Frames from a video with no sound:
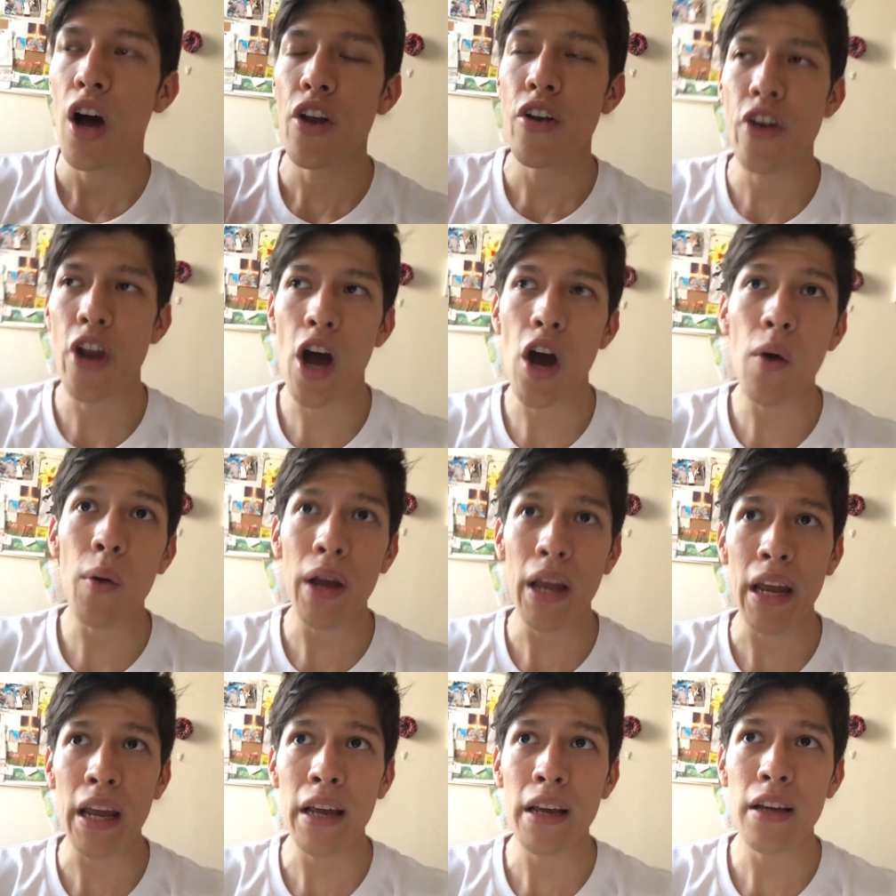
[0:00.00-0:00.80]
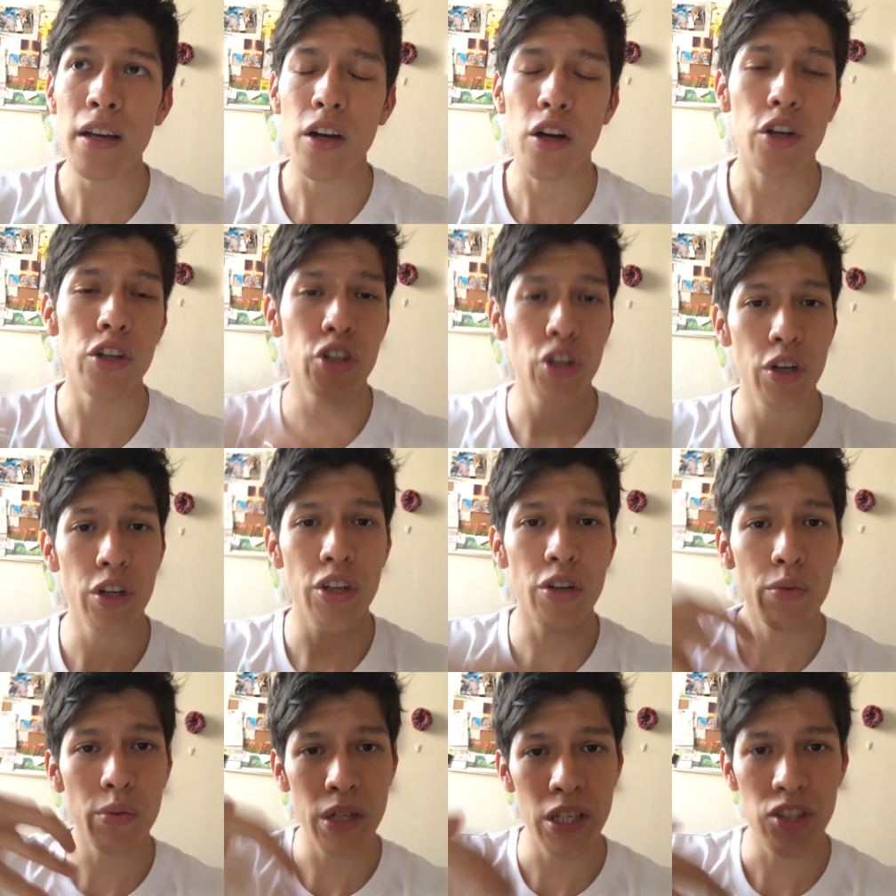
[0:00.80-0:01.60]
knowing or doing
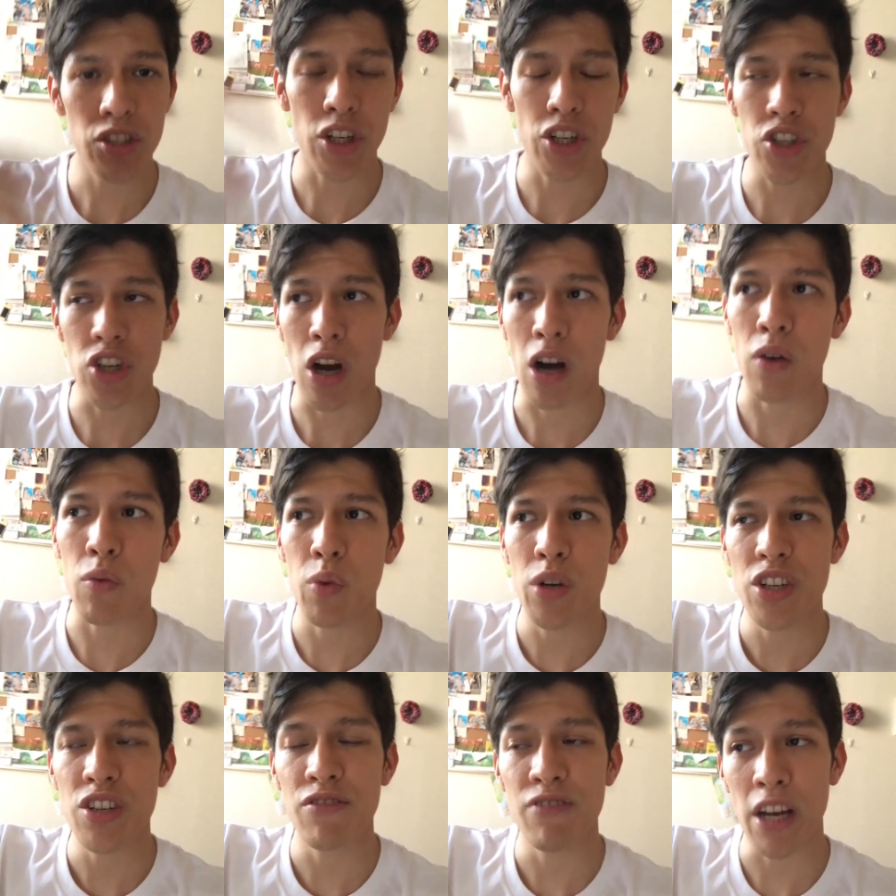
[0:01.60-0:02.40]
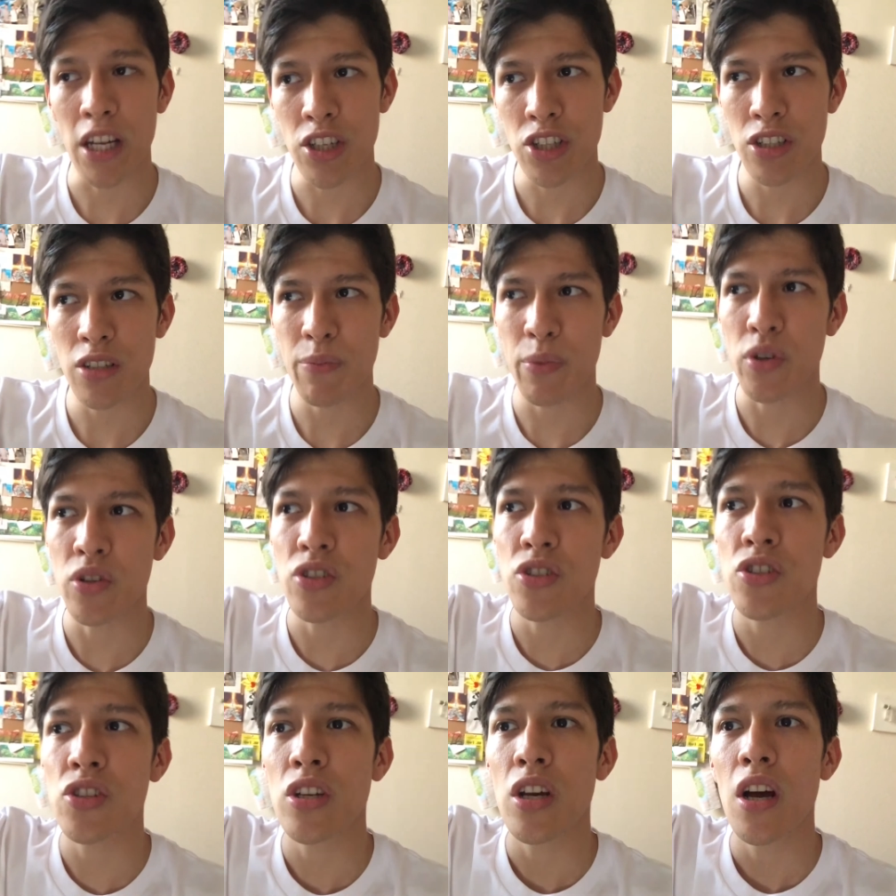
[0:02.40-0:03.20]
your research on which
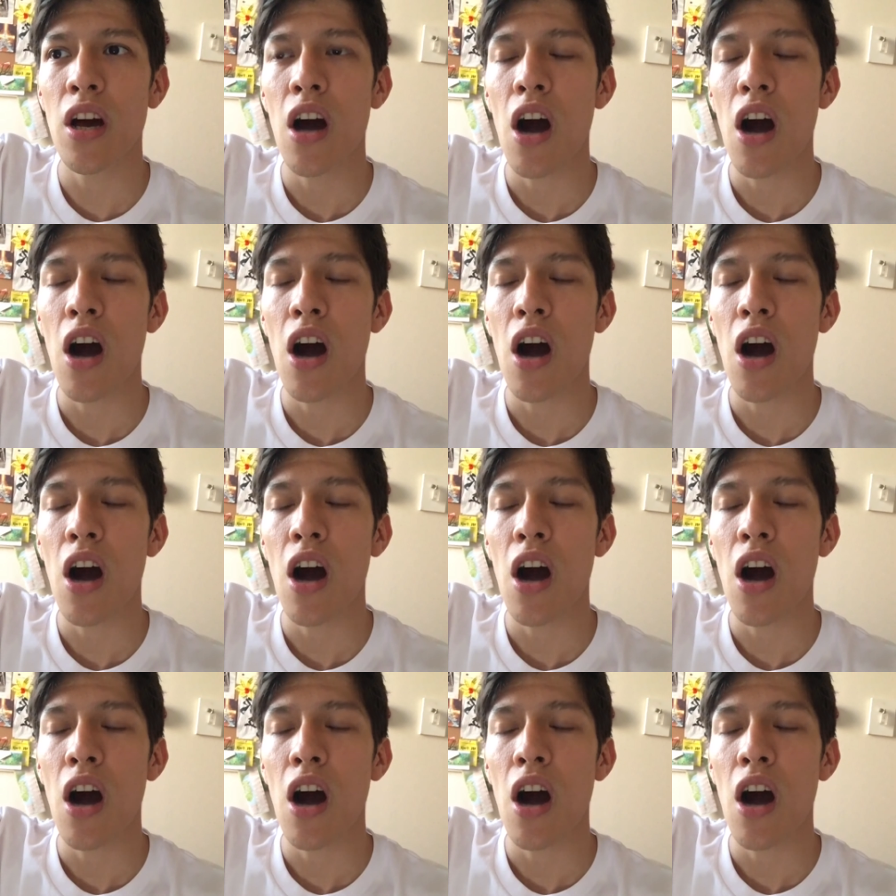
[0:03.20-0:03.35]
vegetables